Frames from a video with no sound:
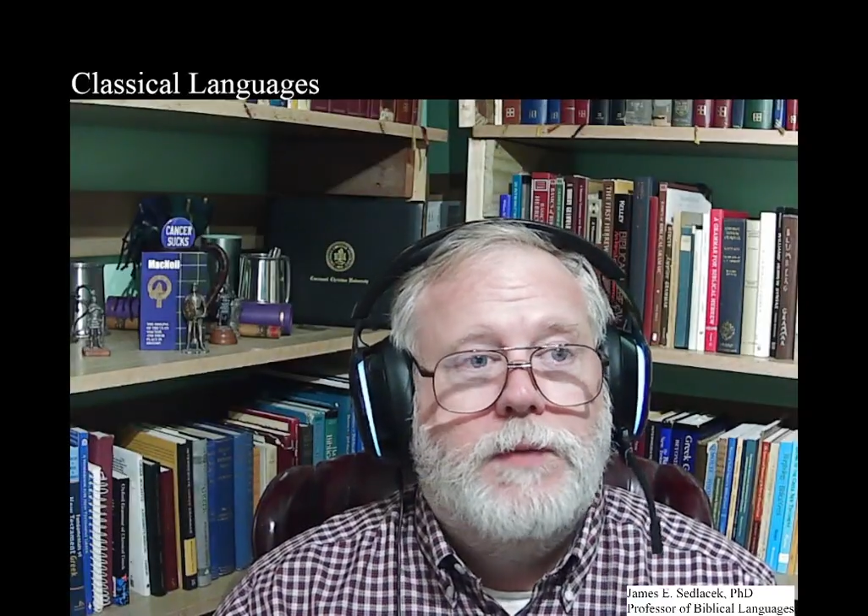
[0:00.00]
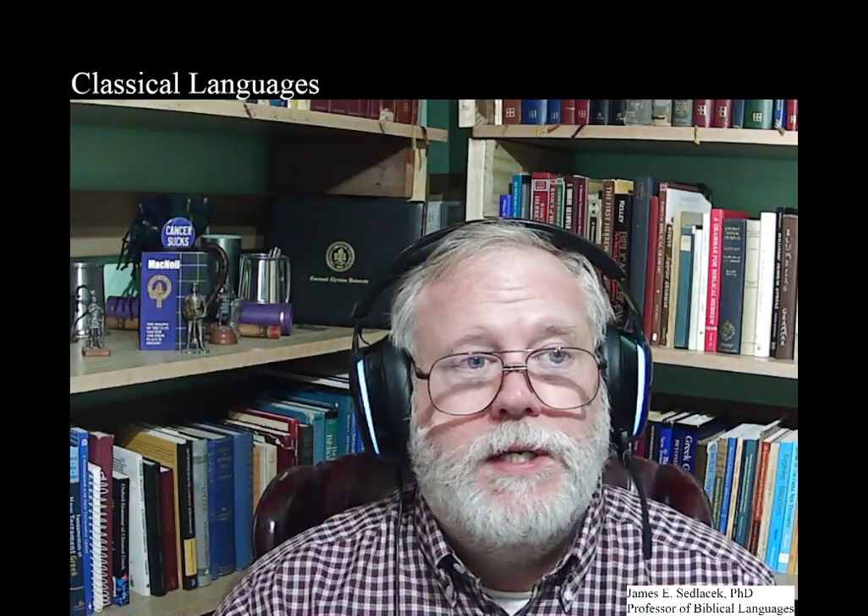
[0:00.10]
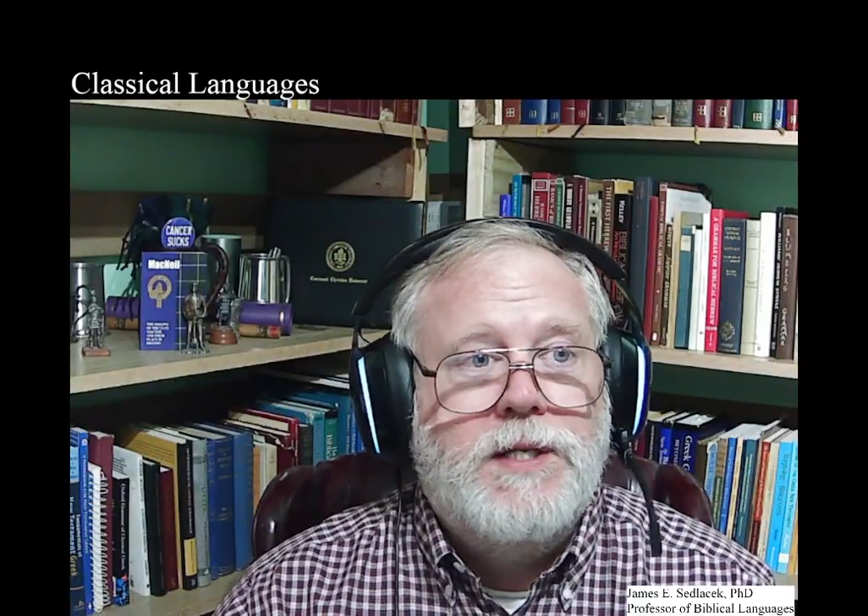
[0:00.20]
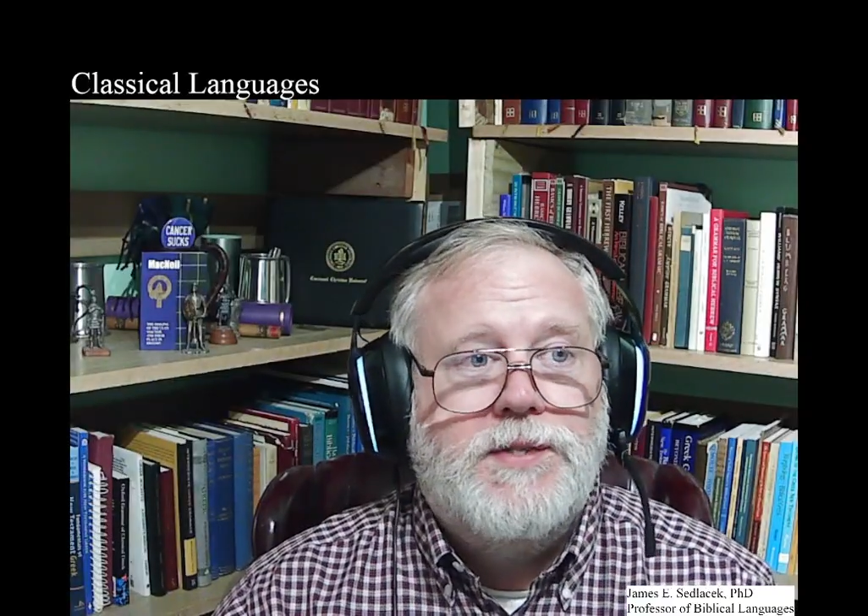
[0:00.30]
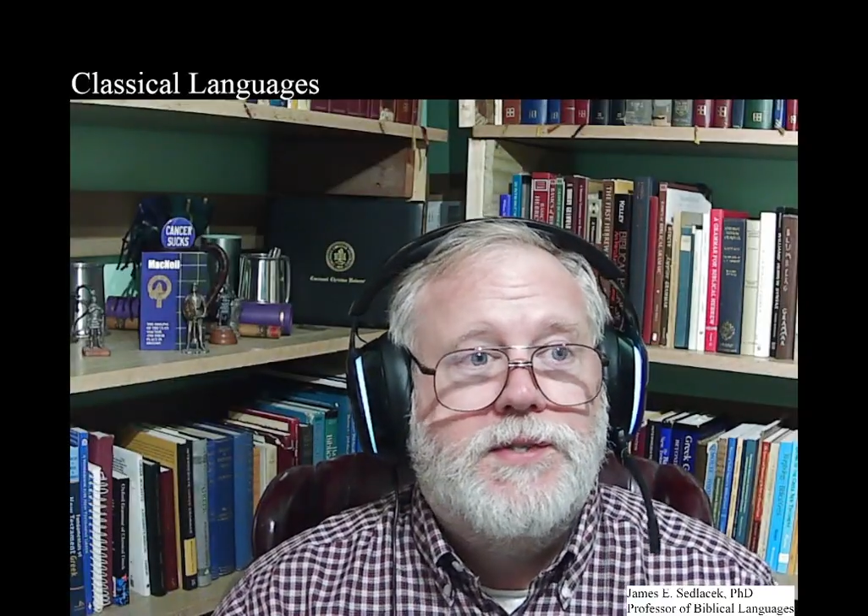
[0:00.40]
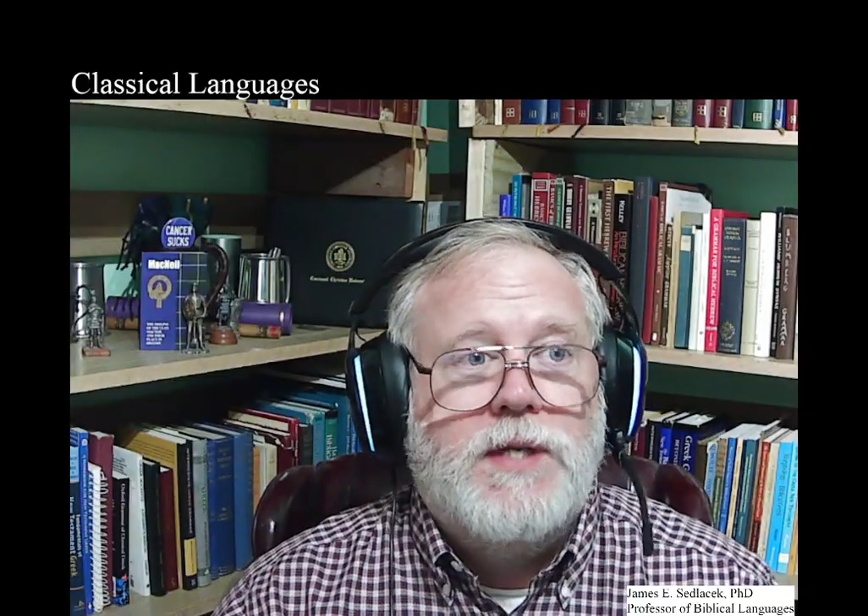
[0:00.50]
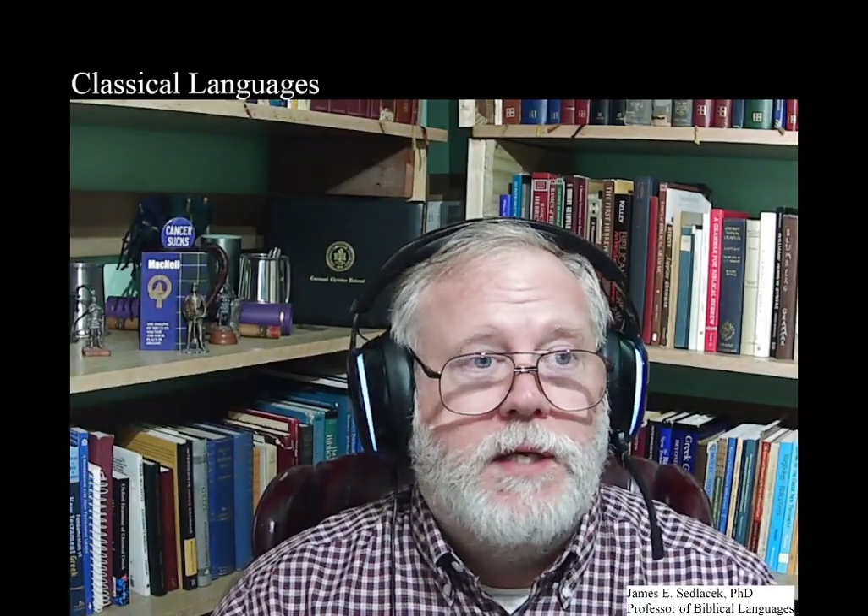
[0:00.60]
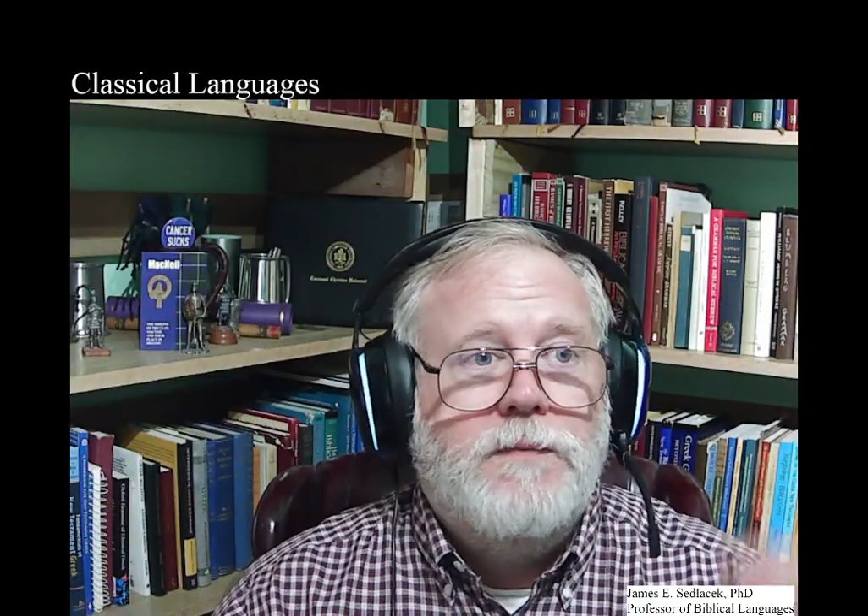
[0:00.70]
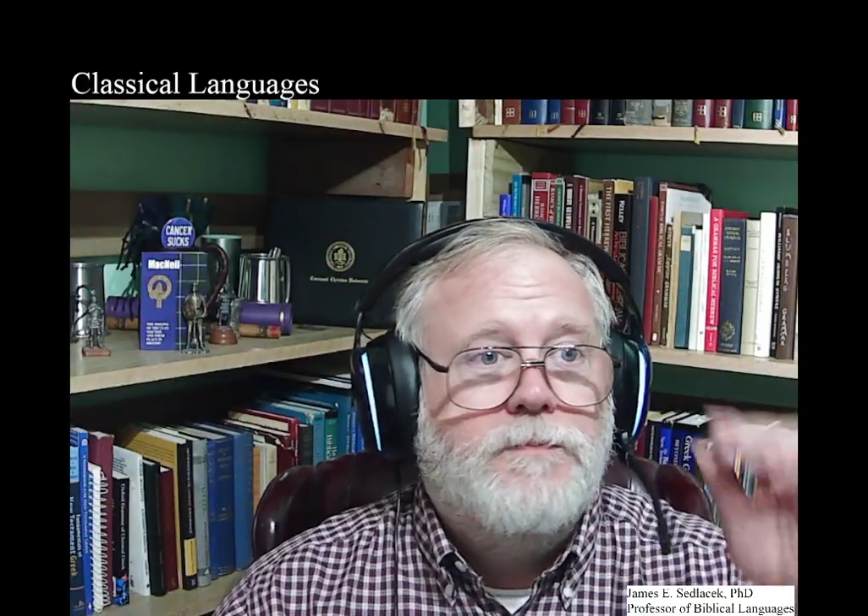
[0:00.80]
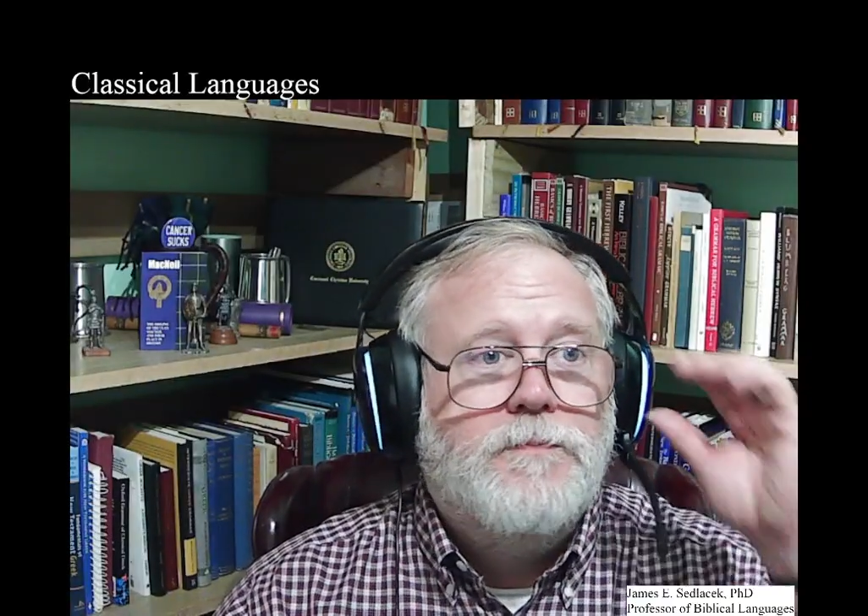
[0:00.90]
He didn't
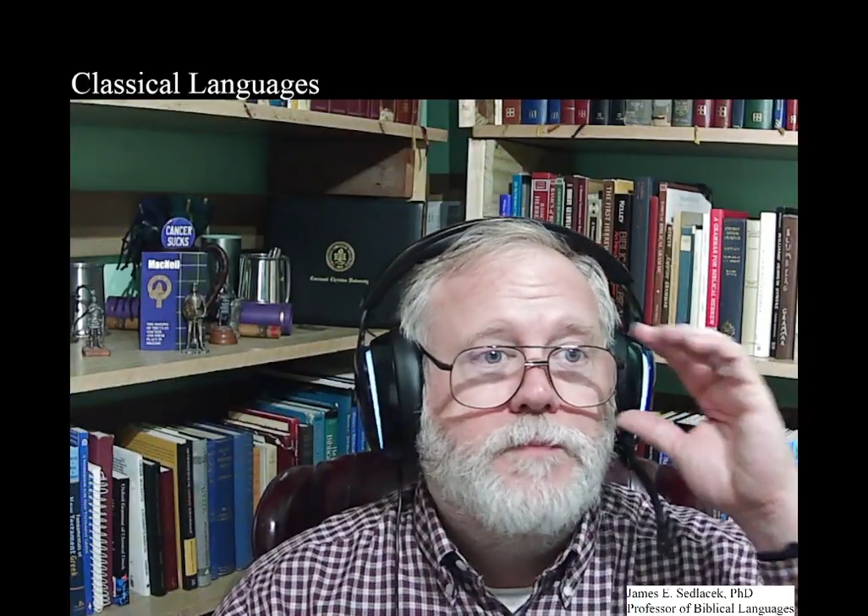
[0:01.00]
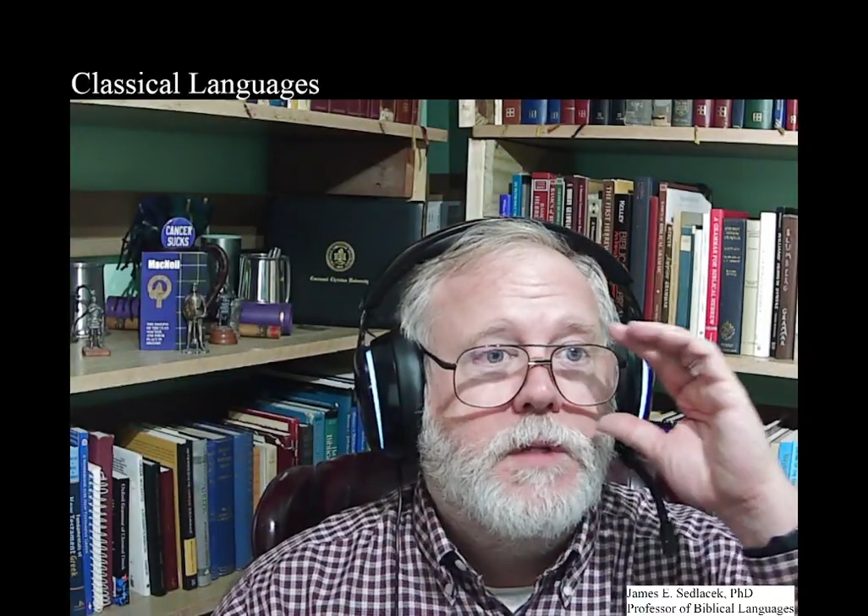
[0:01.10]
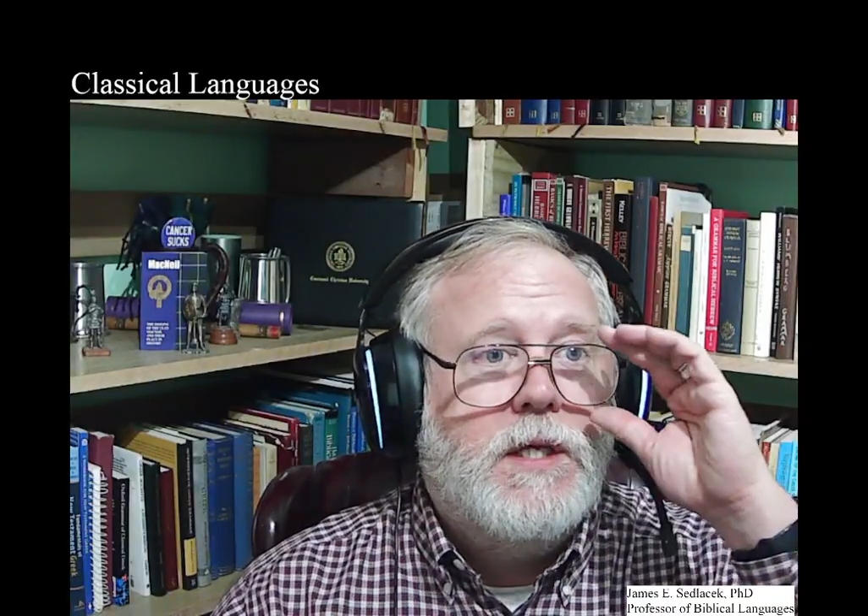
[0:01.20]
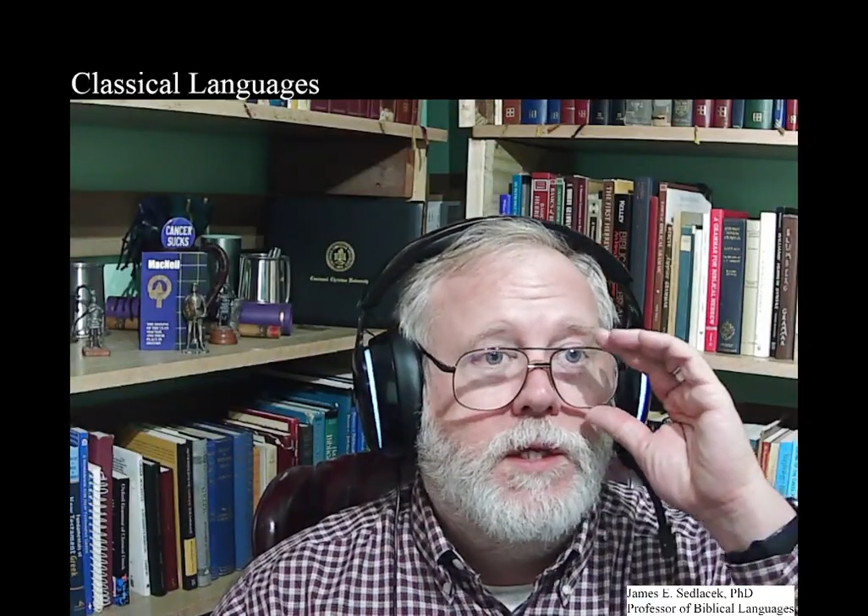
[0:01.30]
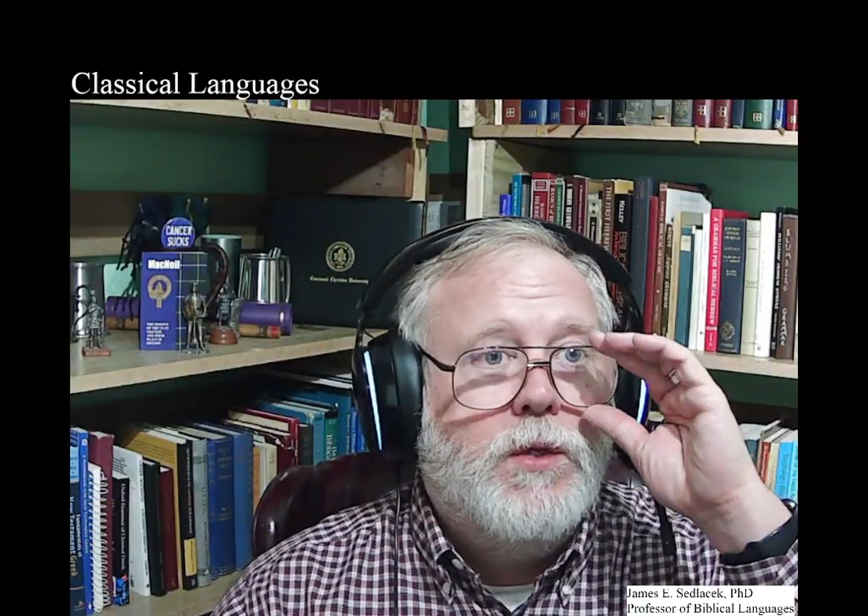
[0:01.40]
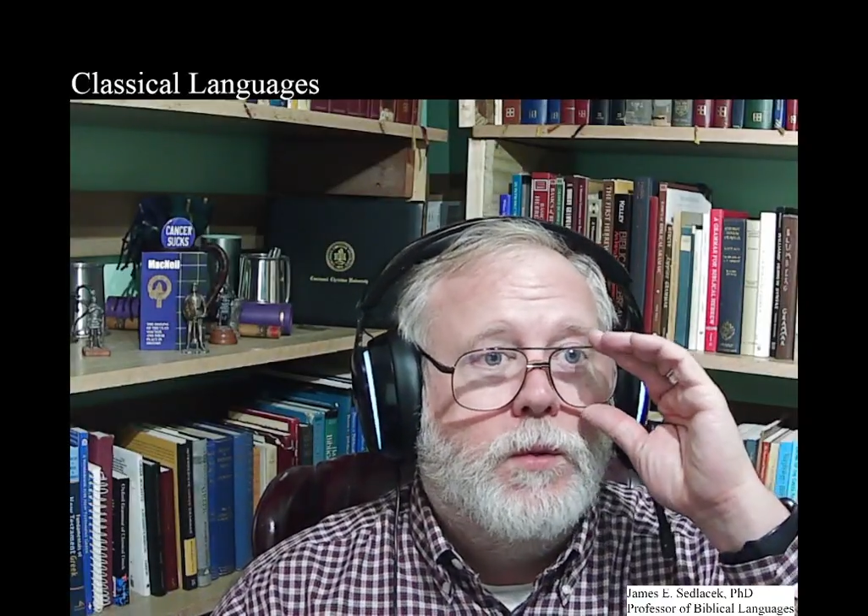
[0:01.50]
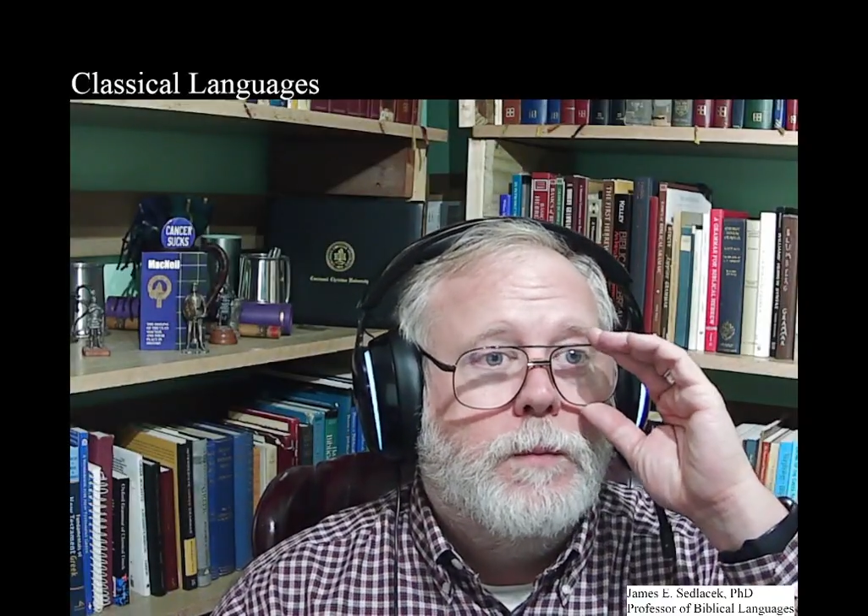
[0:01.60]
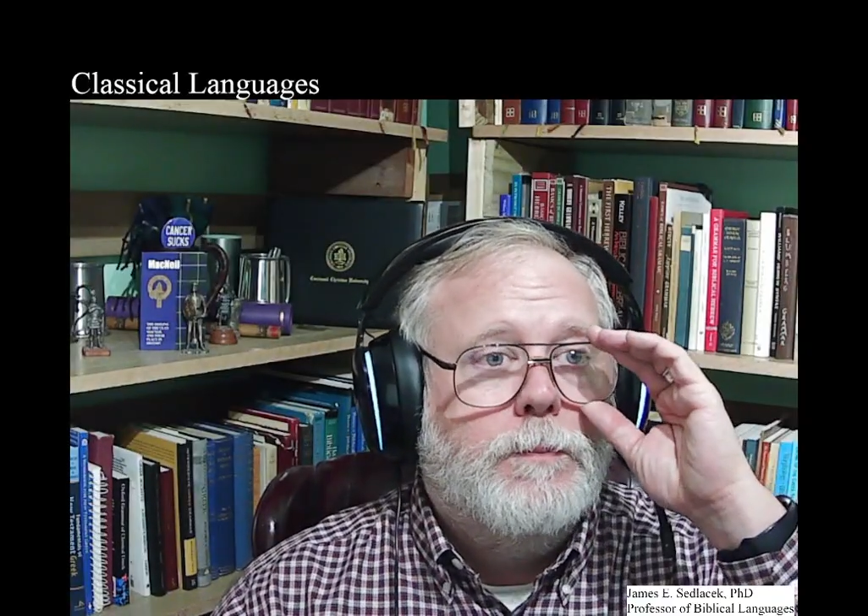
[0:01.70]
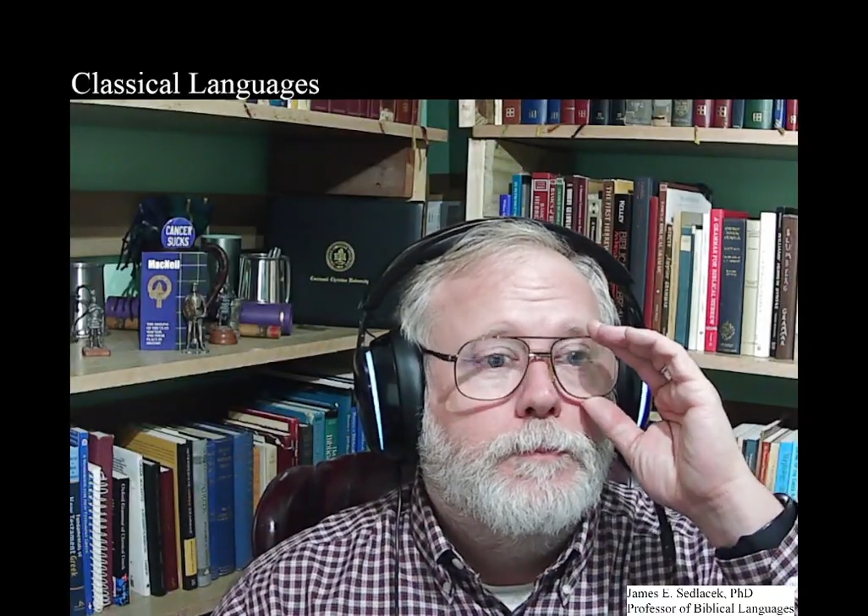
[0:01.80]
see, he knew.